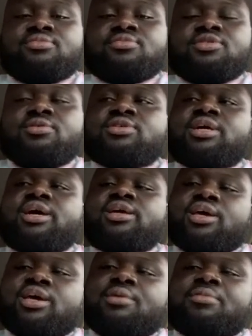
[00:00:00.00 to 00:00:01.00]
So it's like,
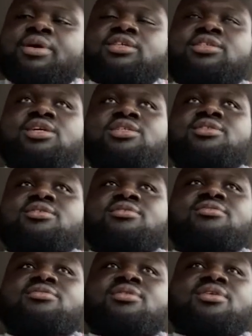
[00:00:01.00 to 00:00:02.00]
yeah, man, it's just,
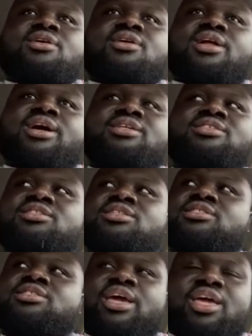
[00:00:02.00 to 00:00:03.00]
like I said,
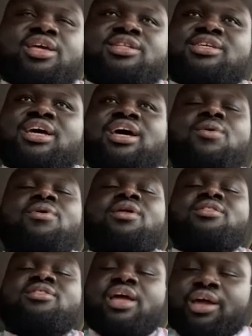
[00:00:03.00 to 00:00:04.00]
just taking your time with
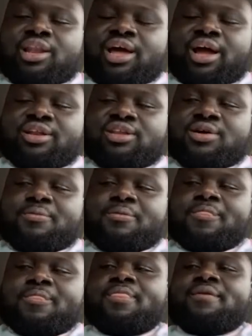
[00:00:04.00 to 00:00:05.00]
it, thinking like them.
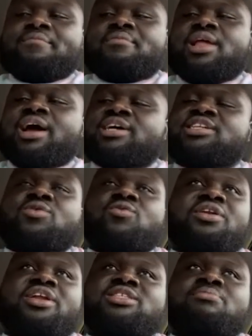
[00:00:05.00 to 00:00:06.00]
But like I said, the
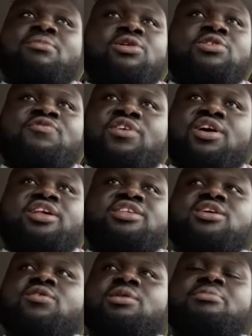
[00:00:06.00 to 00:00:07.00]
one that's the most fun
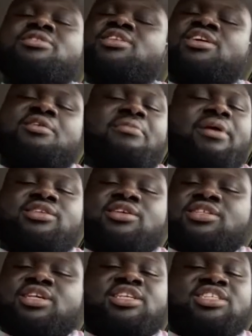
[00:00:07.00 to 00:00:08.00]
that's going to get him is D M X,
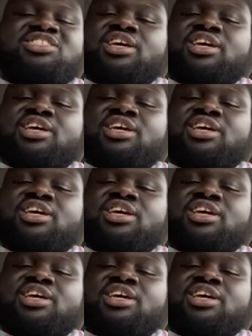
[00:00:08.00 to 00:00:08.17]
because he just